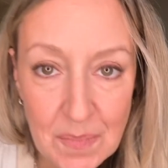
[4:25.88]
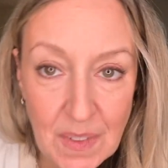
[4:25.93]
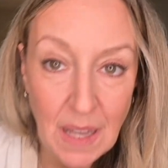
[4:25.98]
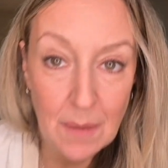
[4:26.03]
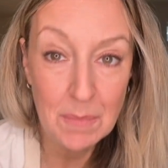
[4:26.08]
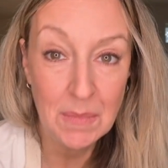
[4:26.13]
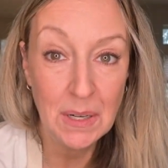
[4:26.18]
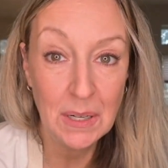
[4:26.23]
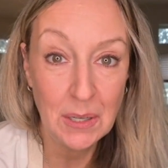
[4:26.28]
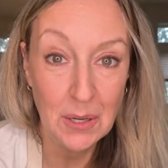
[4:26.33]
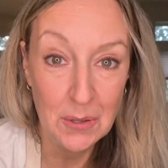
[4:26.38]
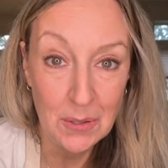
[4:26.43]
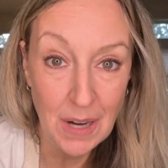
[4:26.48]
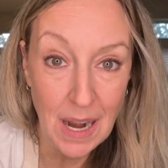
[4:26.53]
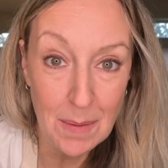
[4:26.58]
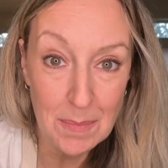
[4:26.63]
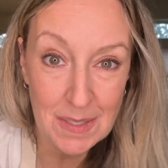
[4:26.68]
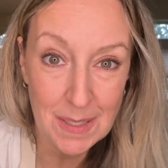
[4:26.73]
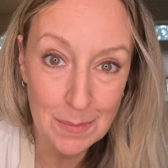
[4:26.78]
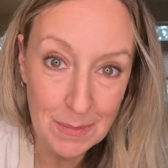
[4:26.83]
I'm gonna go
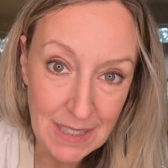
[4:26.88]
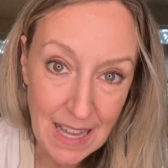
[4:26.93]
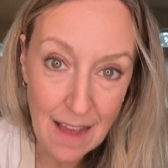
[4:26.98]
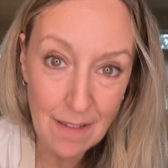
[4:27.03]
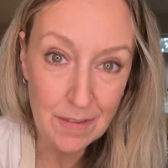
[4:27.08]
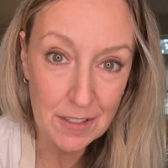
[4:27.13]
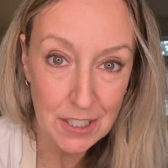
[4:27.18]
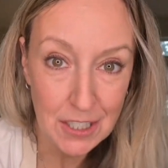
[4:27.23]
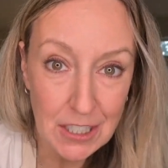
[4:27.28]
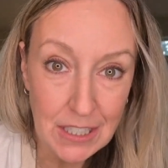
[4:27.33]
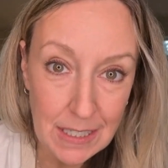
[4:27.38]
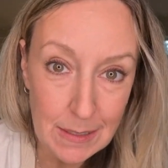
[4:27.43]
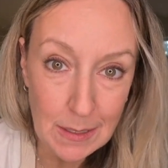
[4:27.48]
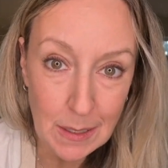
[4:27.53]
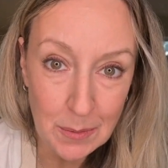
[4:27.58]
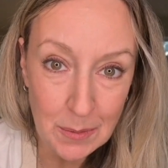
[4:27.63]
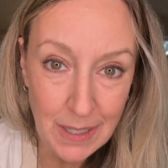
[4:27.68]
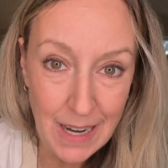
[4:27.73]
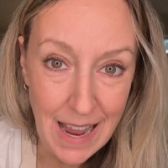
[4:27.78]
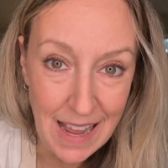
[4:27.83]
grab some lavender because I
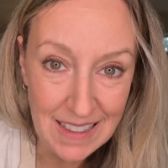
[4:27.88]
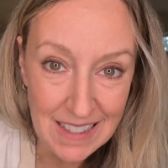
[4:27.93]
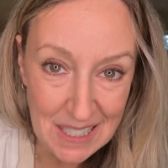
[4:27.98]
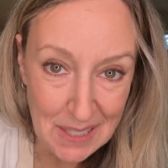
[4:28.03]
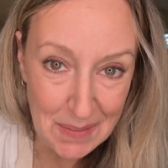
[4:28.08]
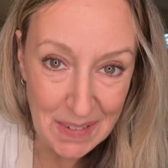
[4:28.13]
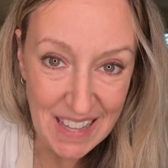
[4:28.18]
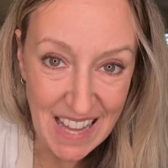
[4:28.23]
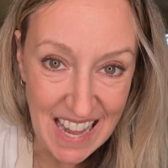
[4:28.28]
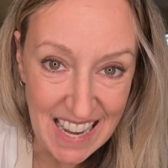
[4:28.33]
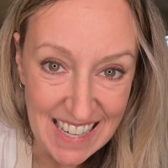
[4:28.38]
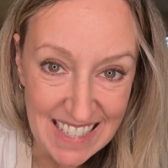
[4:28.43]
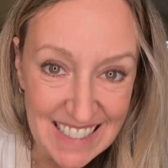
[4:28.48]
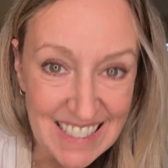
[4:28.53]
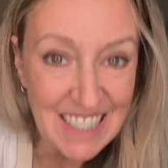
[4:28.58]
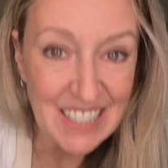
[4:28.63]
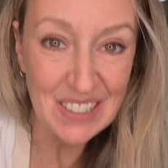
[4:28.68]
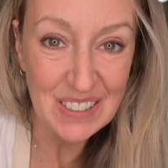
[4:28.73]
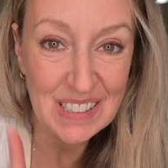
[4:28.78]
want to add some of that in too.